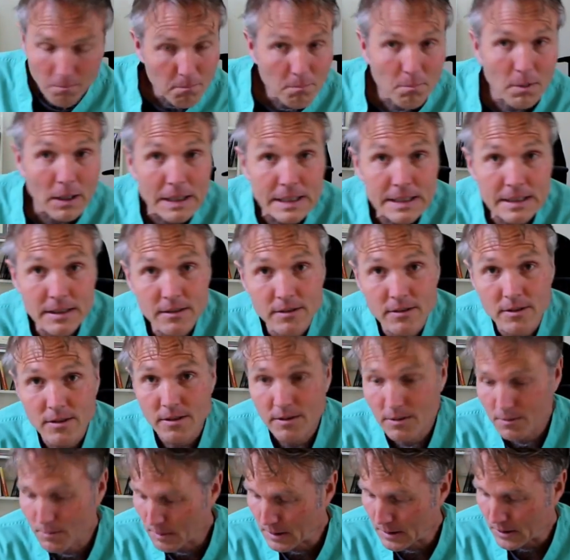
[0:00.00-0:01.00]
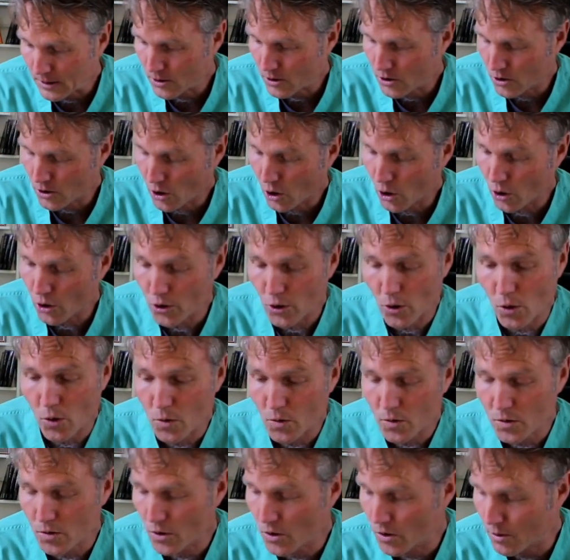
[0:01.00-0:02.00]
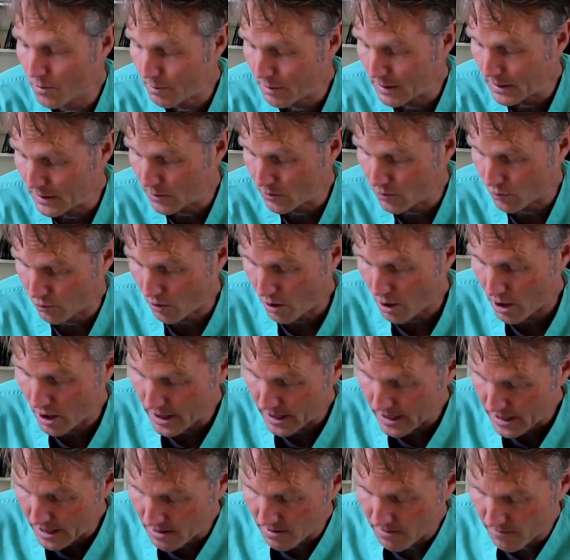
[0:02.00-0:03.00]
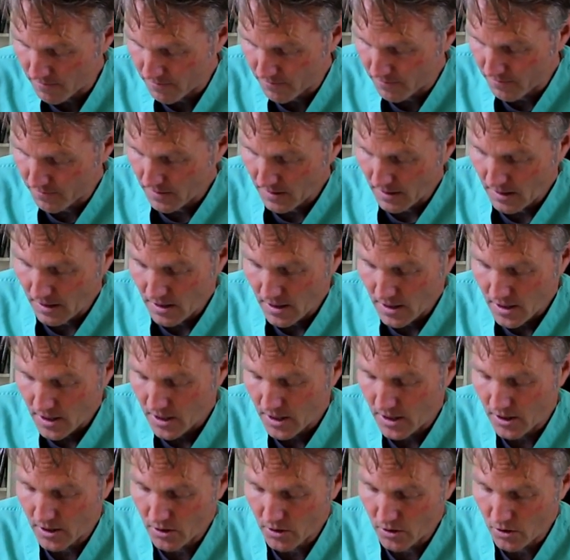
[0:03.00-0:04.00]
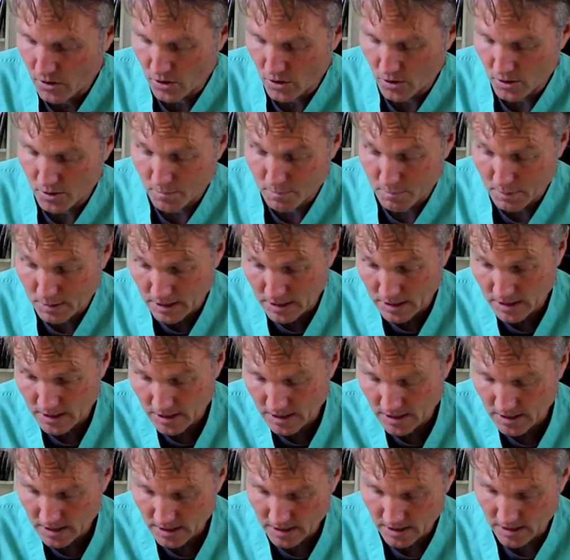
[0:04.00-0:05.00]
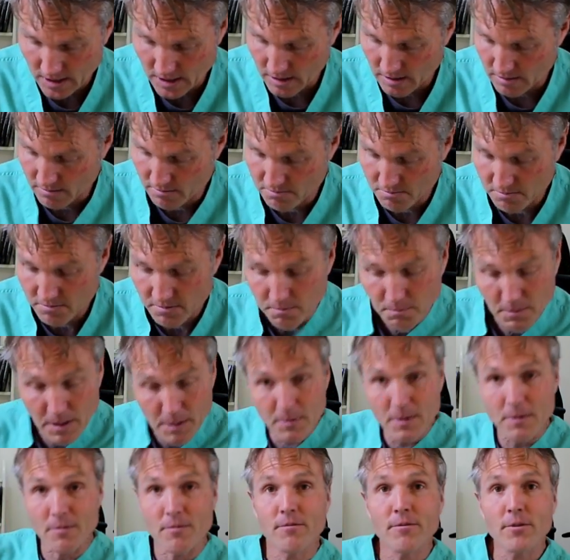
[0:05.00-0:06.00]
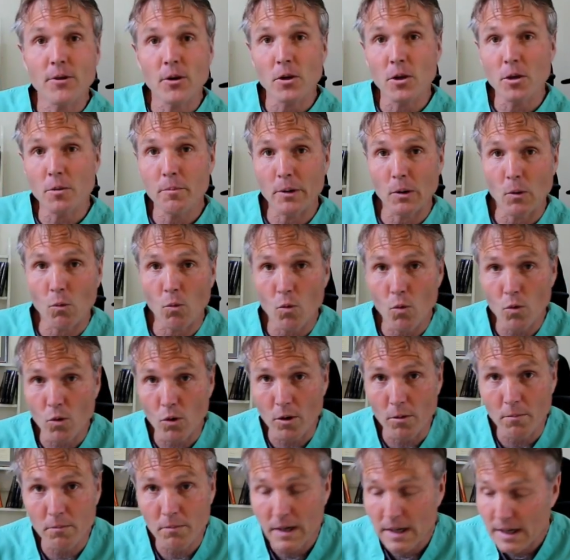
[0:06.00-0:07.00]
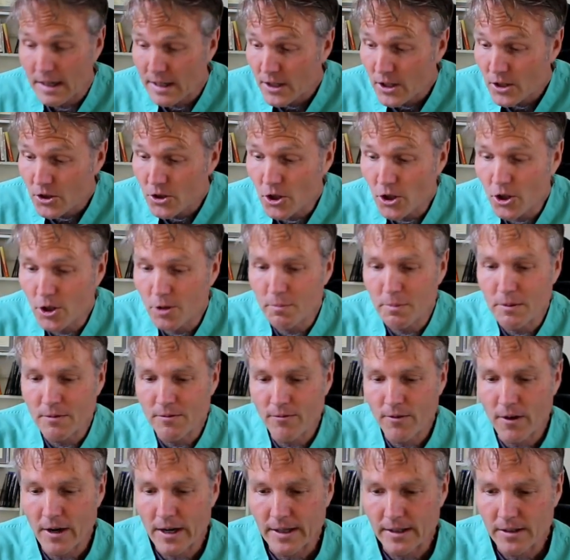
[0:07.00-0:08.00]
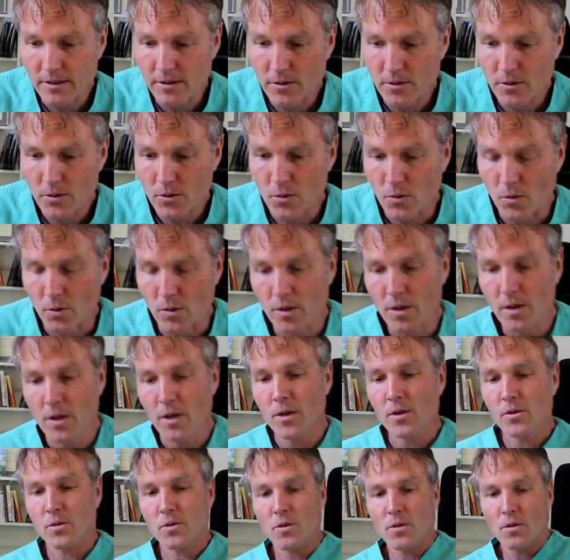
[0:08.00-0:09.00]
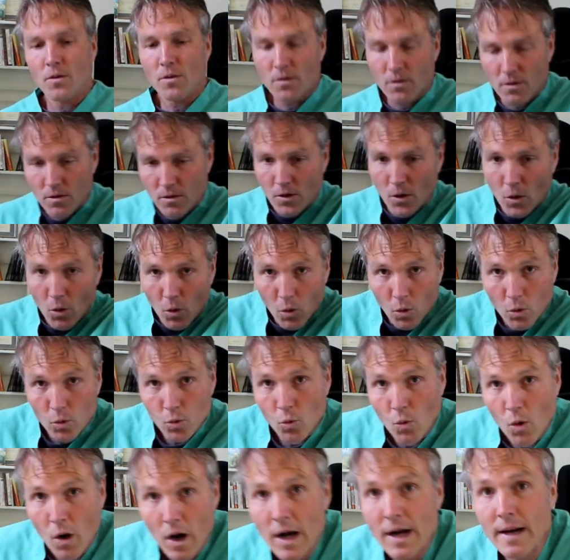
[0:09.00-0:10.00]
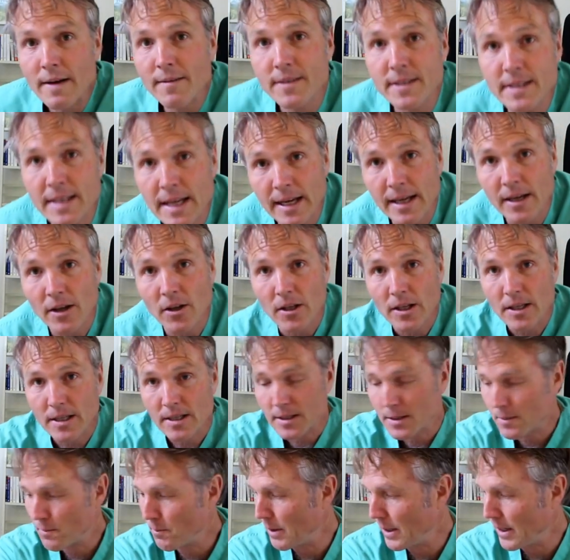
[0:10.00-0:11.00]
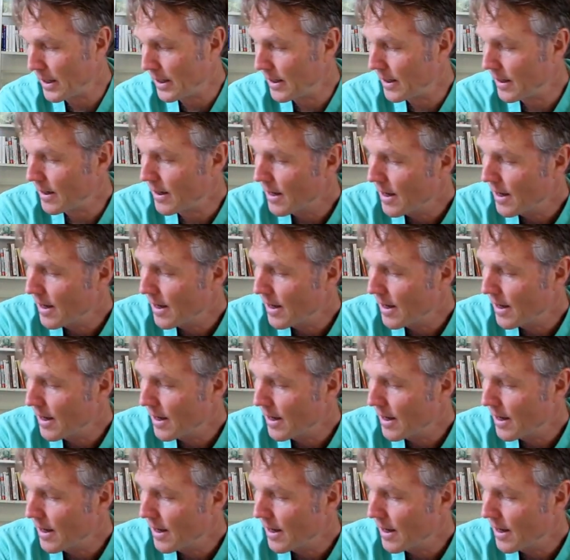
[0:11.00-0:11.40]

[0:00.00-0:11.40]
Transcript: but her nose could be dry. It could be, maybe even feel a little bit warm. She could be fine too. Sort of the old wives' tale has been